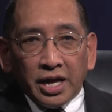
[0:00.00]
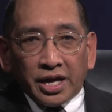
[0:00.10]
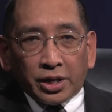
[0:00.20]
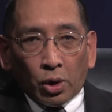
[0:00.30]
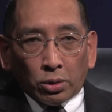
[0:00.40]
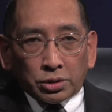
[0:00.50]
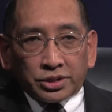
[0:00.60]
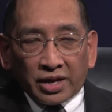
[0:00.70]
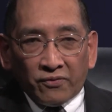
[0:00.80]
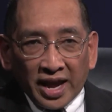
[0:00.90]
he
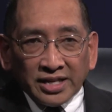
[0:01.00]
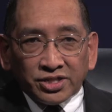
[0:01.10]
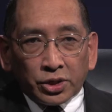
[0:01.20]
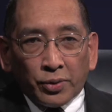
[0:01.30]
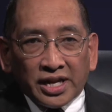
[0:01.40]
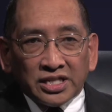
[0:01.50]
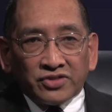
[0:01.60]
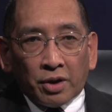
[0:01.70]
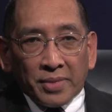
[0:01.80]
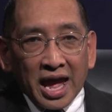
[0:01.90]
holds advanced degrees
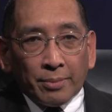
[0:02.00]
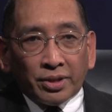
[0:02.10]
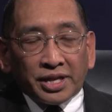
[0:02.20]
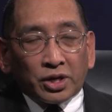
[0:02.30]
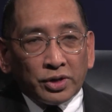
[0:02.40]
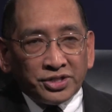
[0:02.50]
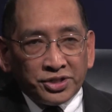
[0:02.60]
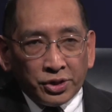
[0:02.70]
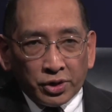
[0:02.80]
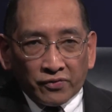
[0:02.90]
from Abilene
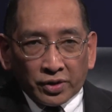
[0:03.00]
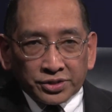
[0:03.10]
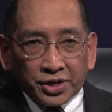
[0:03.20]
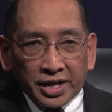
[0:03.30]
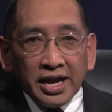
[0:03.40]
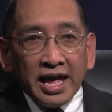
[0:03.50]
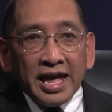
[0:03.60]
Christian University